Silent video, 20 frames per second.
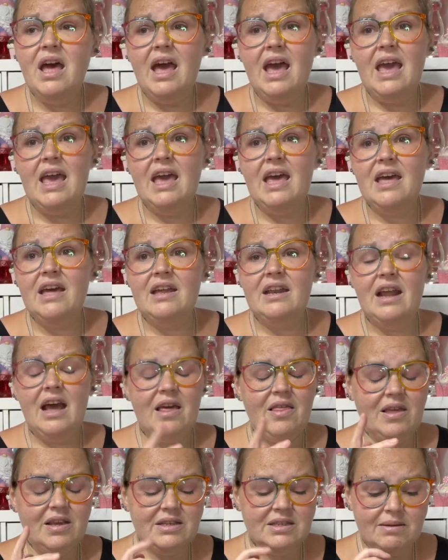and I
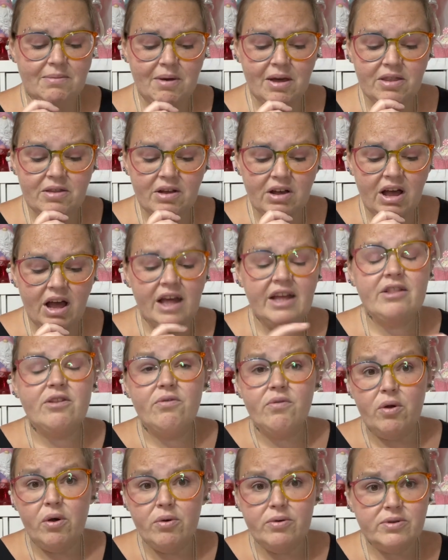think some other, and the
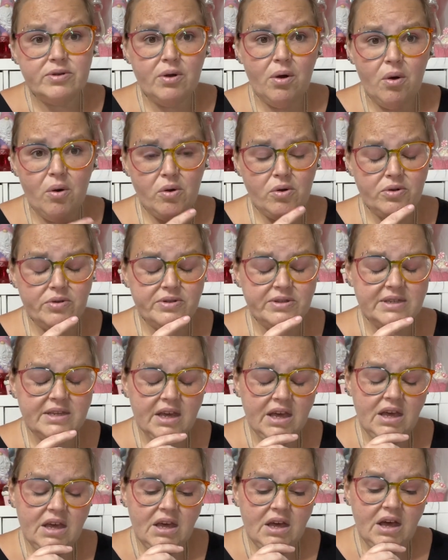rose golds.
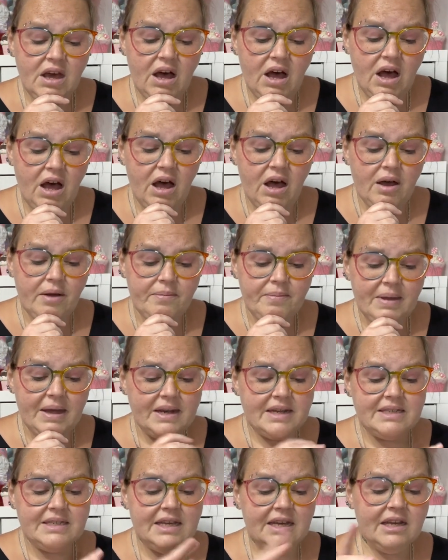And
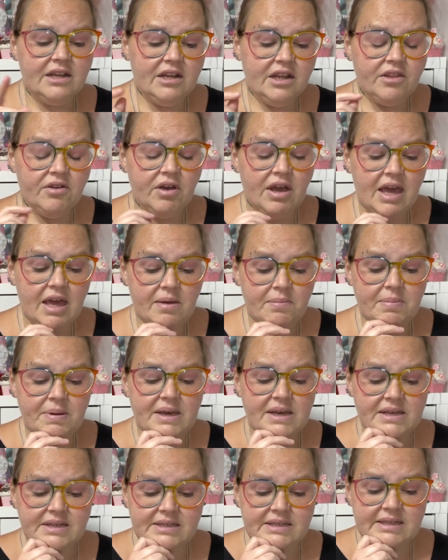it's like another
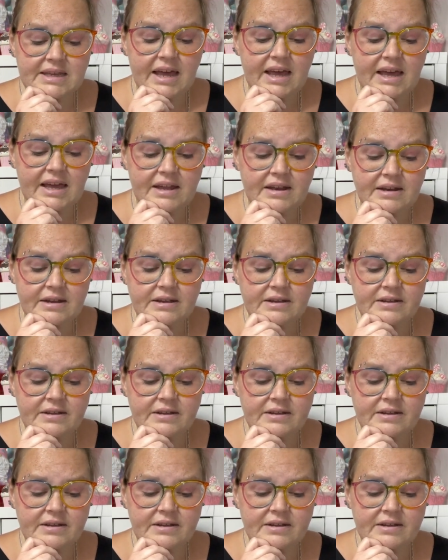8-piece set.